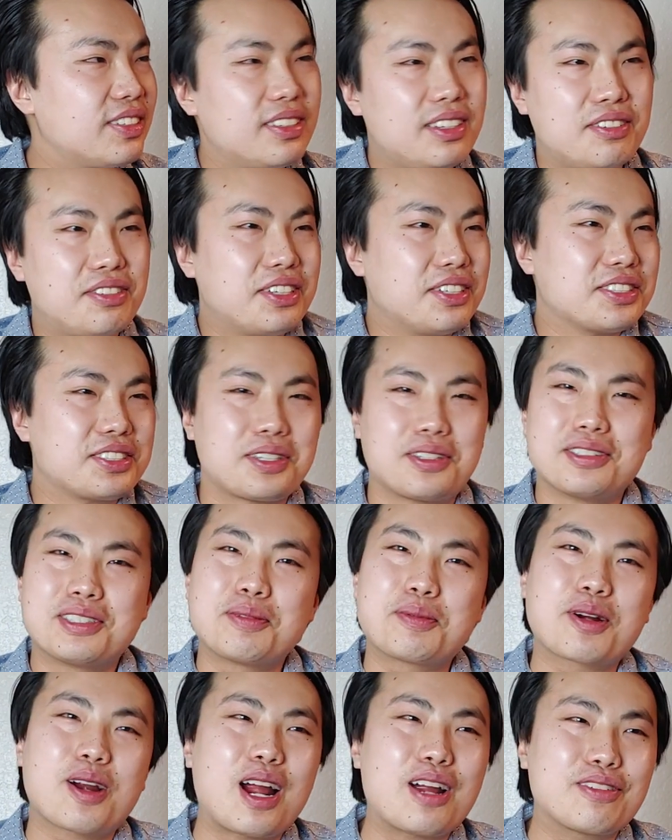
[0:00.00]
I feel certain
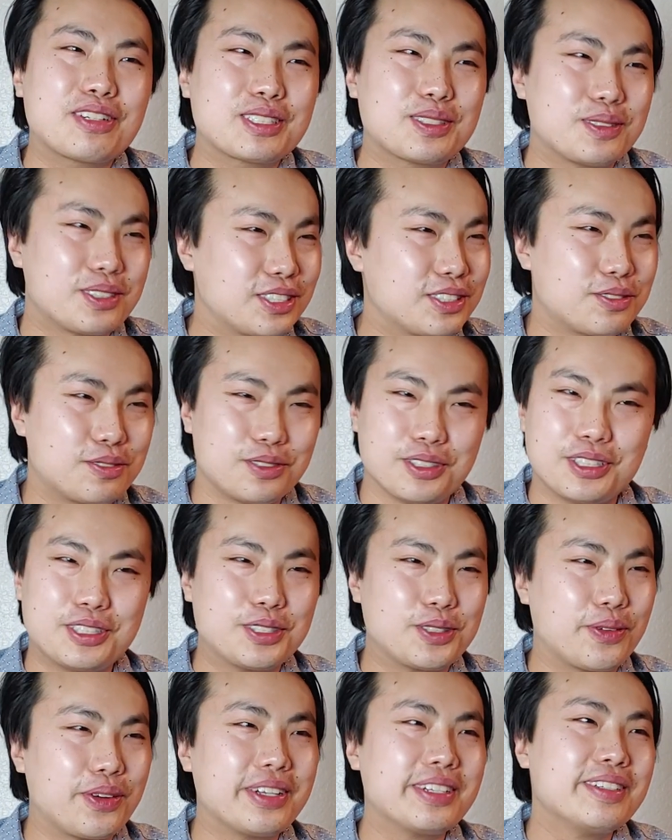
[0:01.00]
demographics would just really
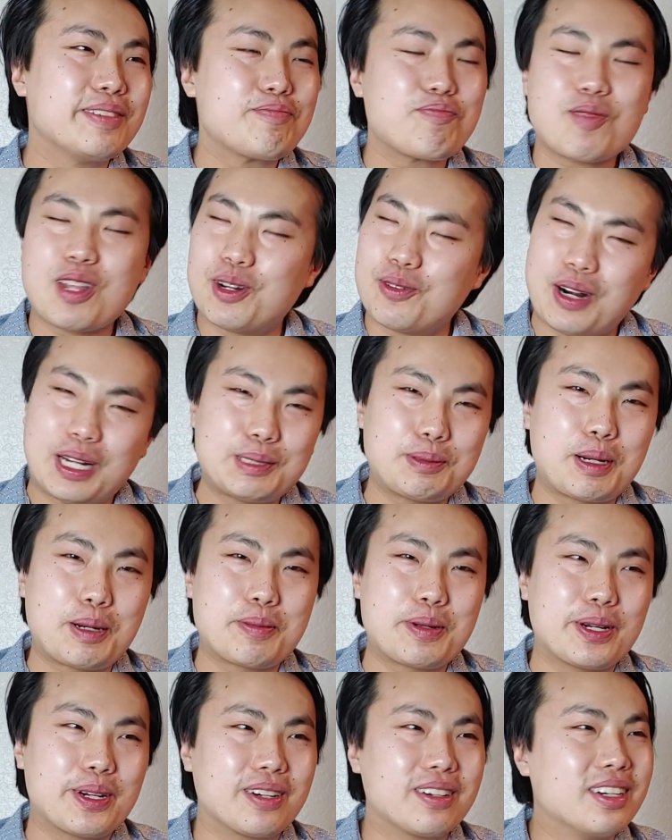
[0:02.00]
enjoy a raspberry
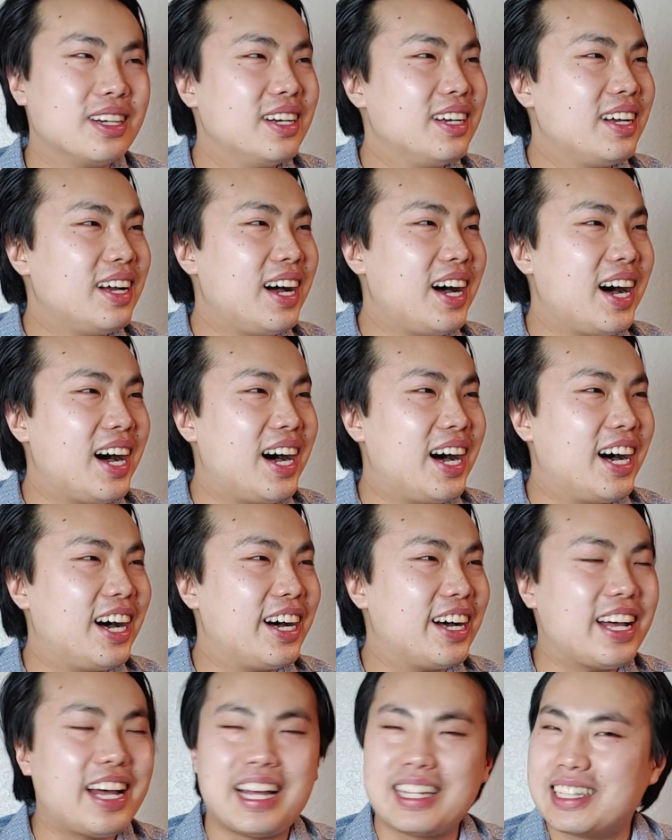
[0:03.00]
beer
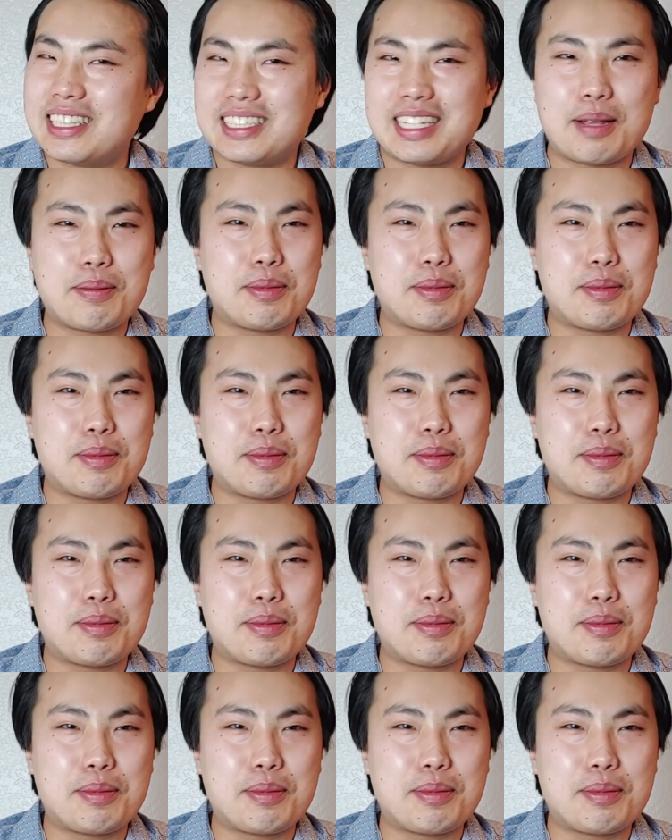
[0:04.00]
at this